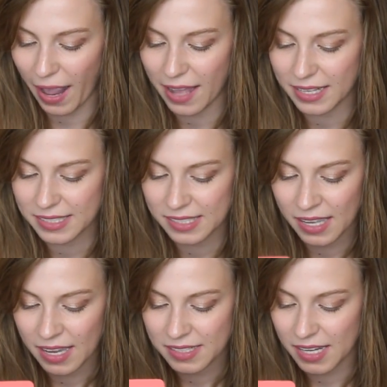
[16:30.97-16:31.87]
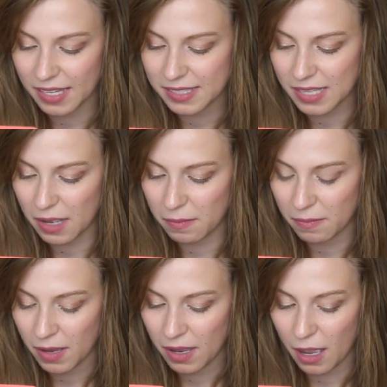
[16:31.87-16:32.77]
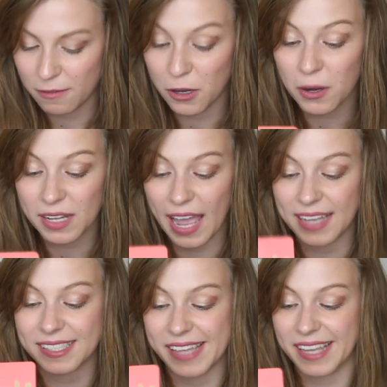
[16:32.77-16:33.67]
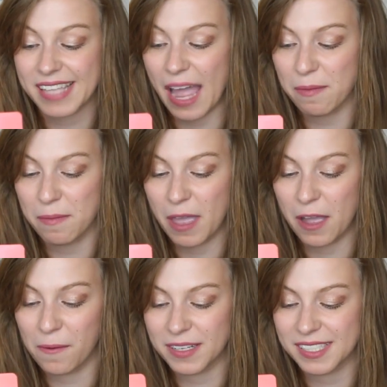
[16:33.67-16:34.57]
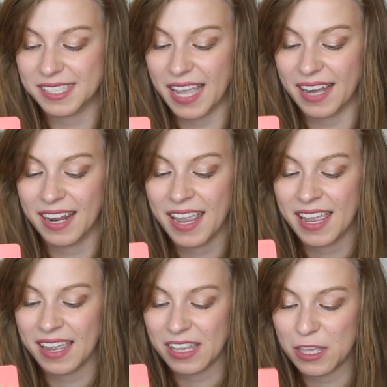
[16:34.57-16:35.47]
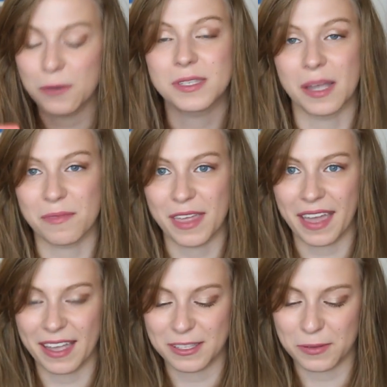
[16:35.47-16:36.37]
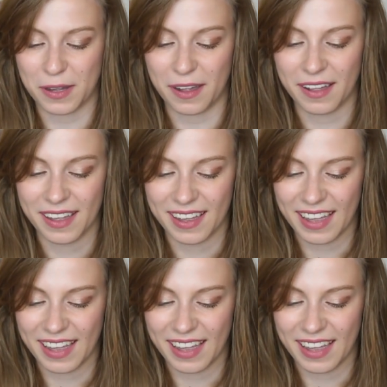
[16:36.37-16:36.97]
Alex, tell us some of your likes. Next Happy Mail, I want to send you something as well.